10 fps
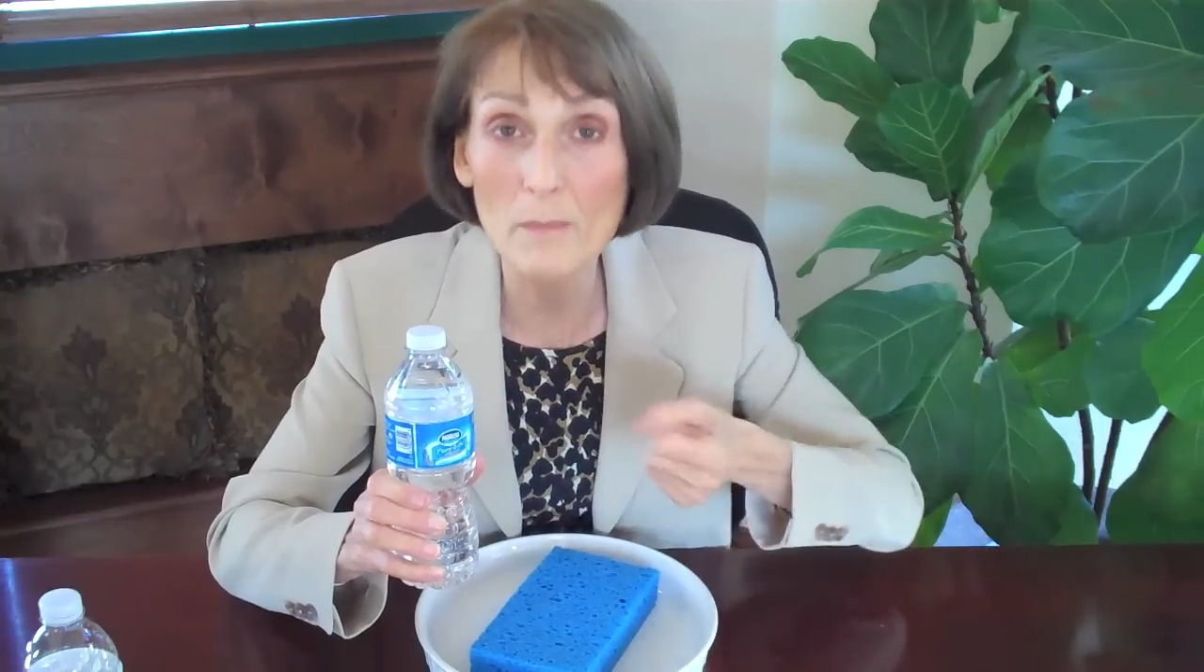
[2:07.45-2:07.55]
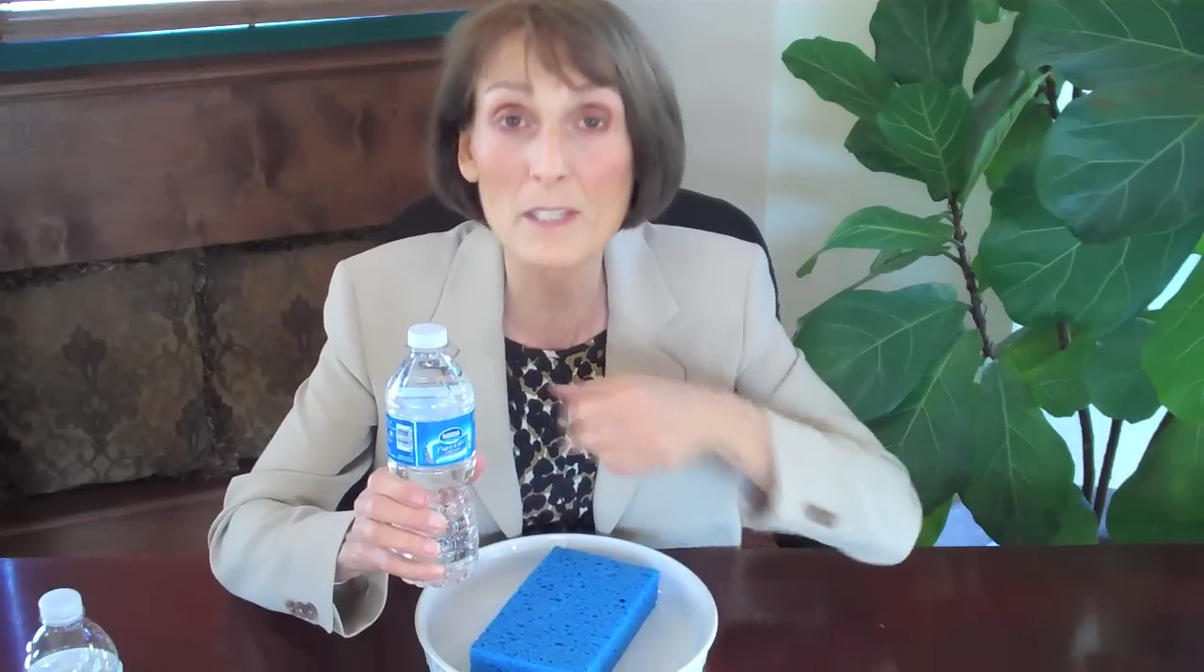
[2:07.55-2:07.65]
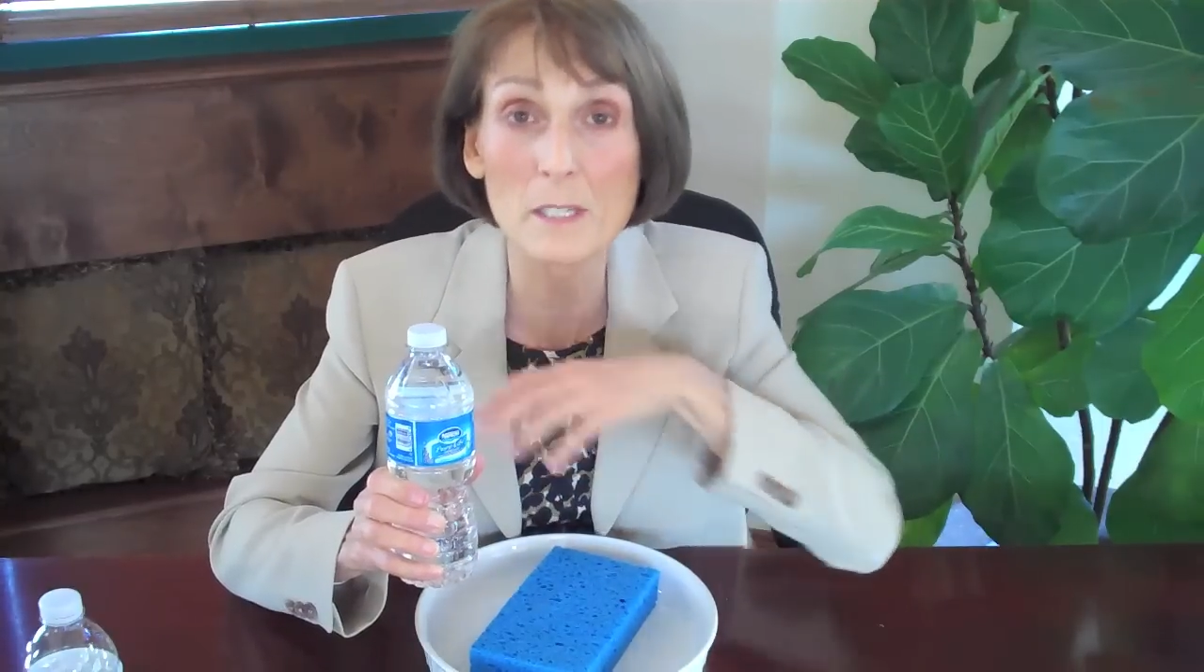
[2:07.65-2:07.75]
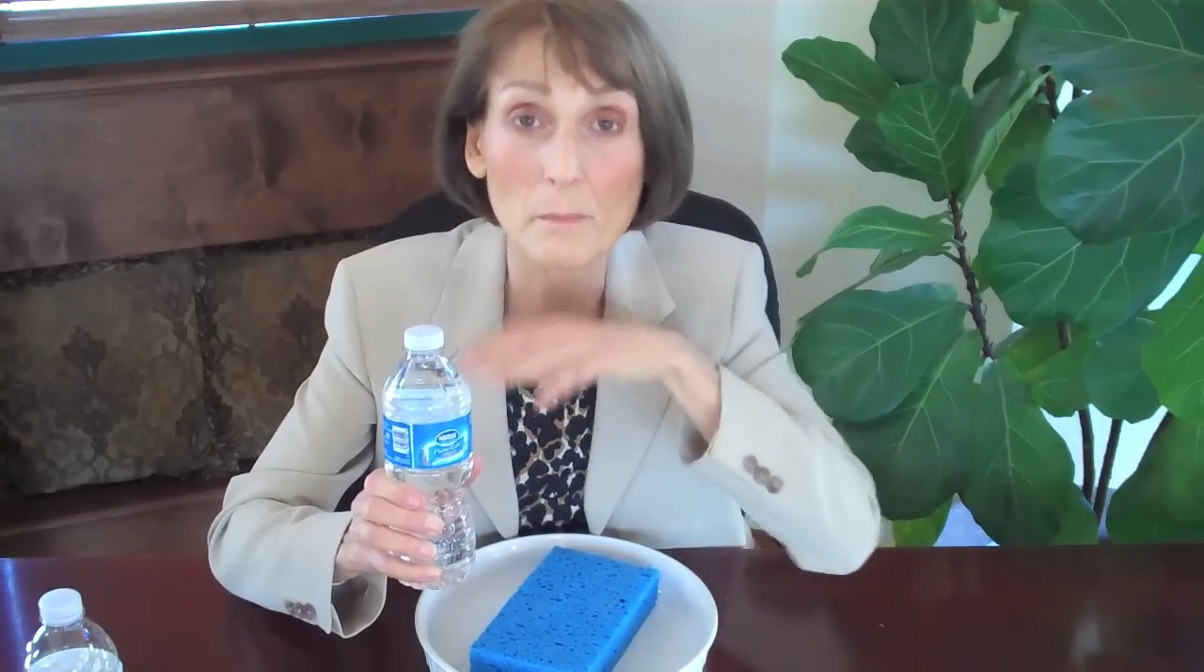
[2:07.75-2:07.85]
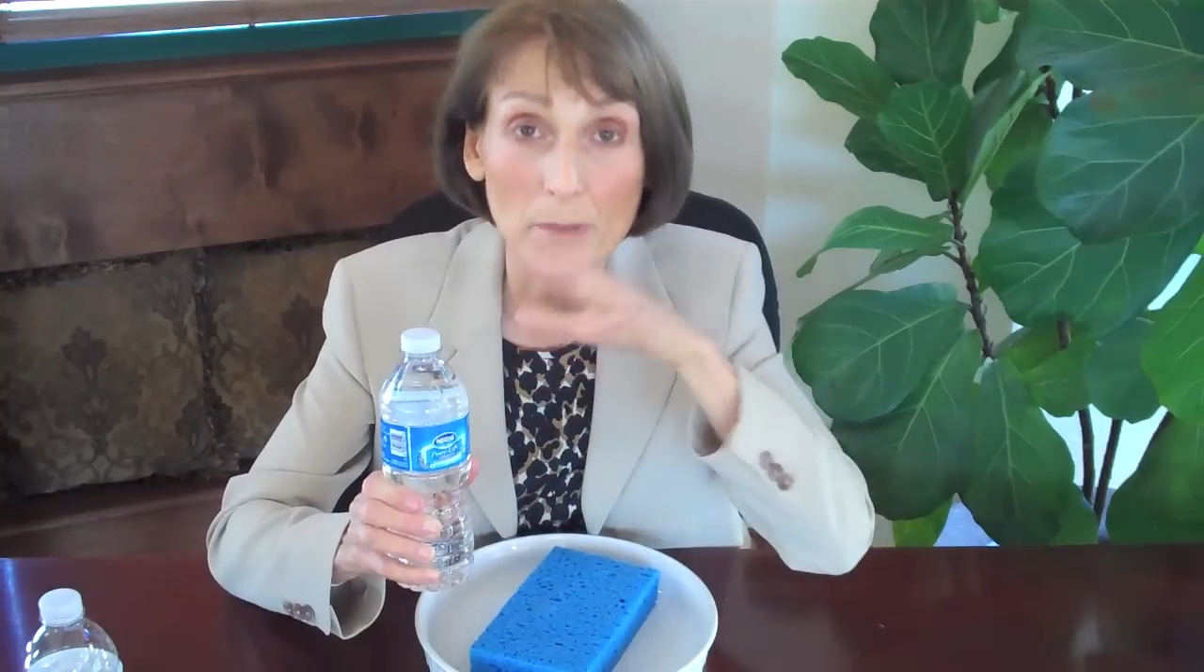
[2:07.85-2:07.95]
the
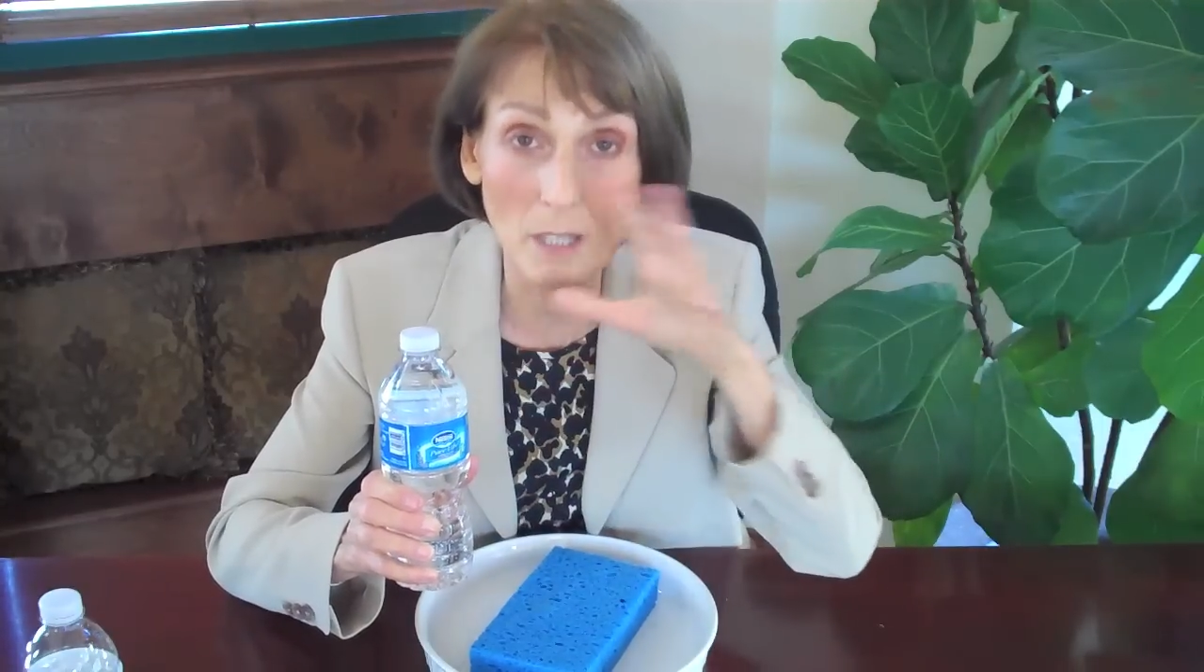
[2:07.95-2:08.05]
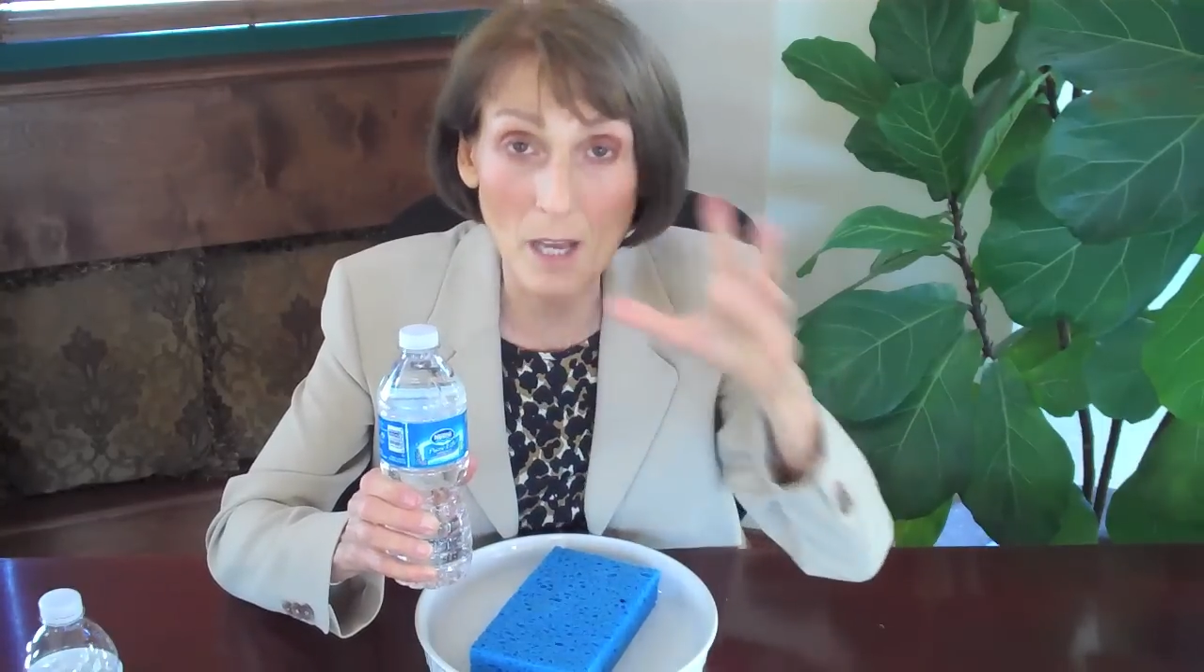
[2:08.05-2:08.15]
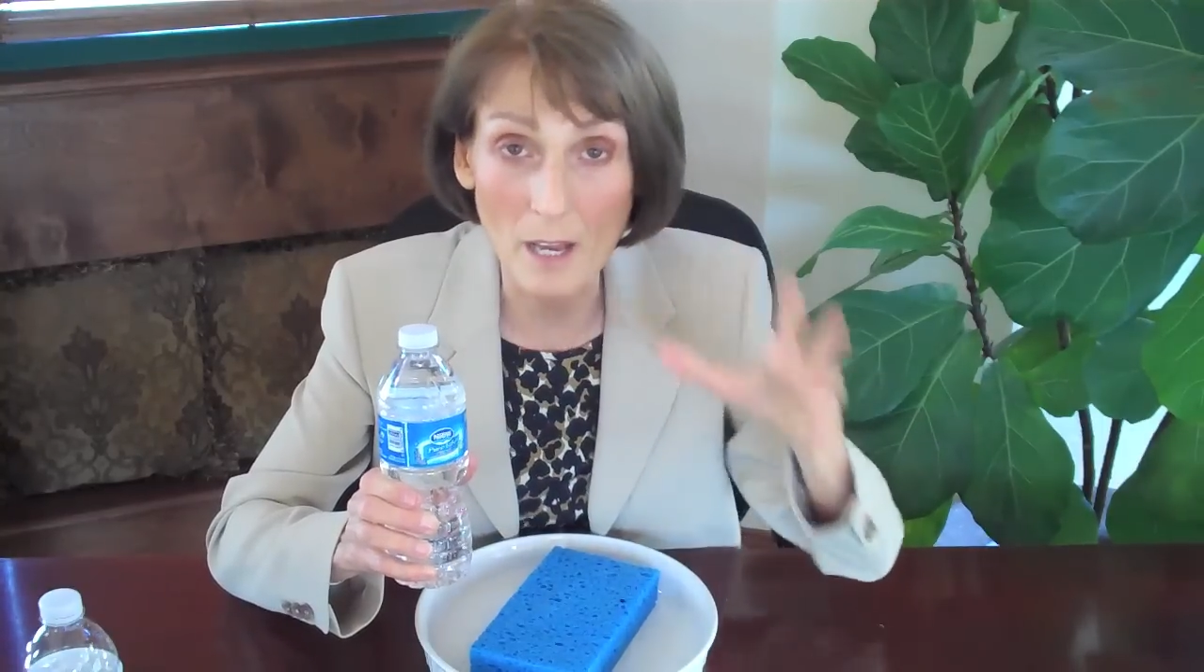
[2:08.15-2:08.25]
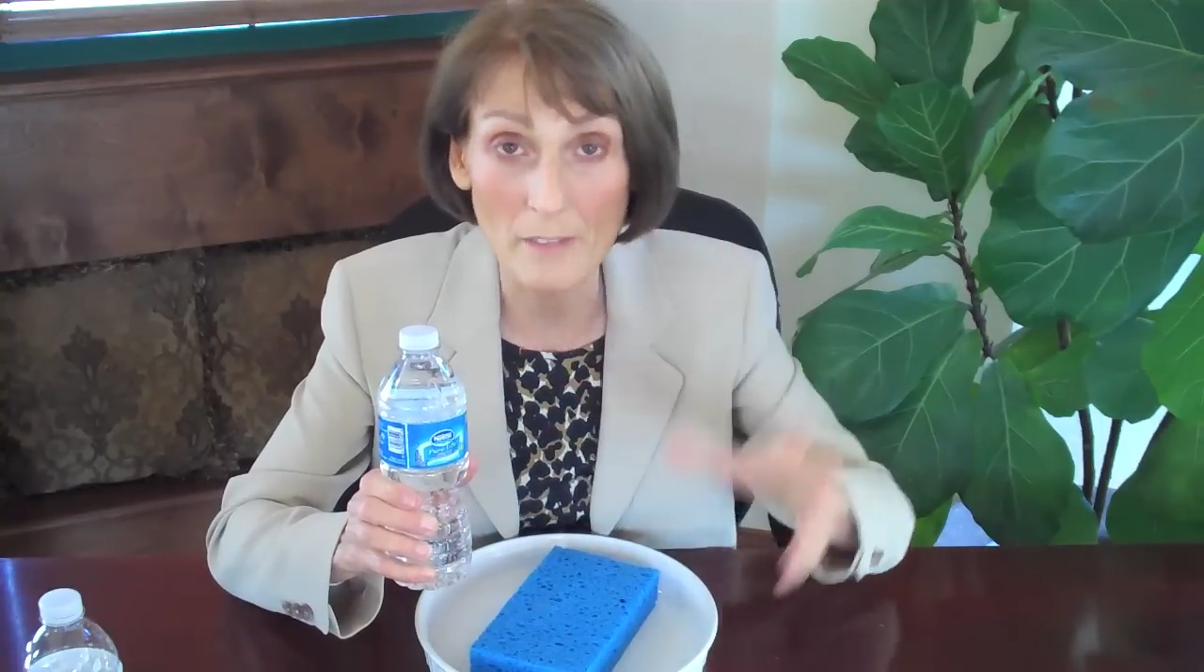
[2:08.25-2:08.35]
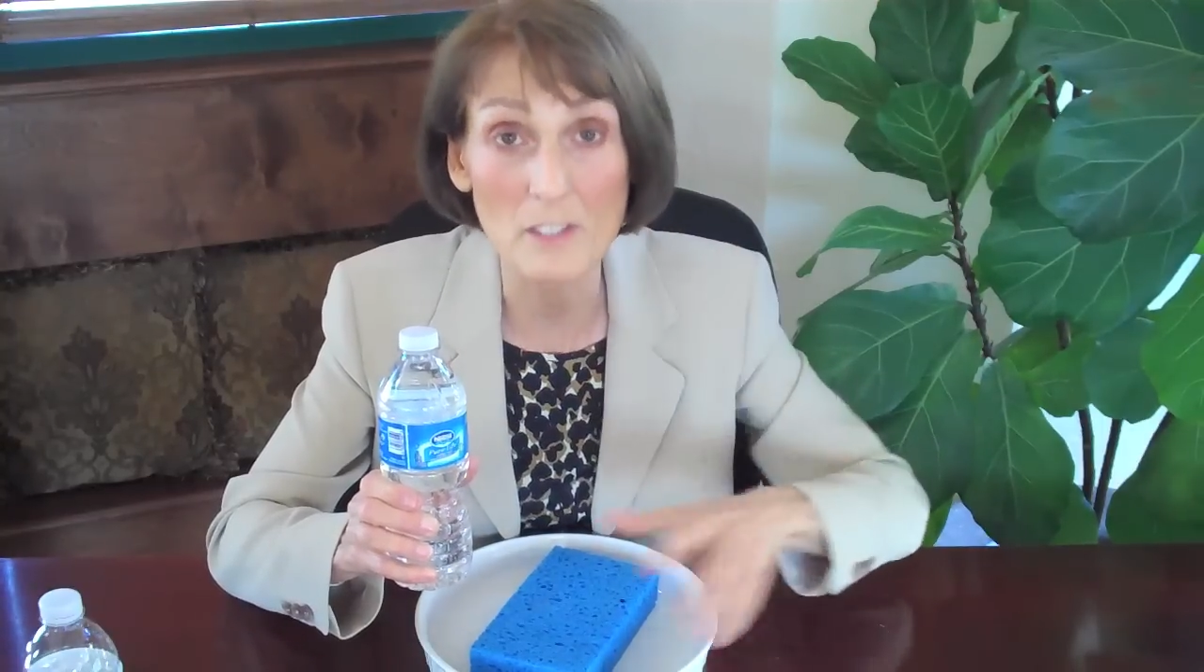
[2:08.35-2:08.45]
supply,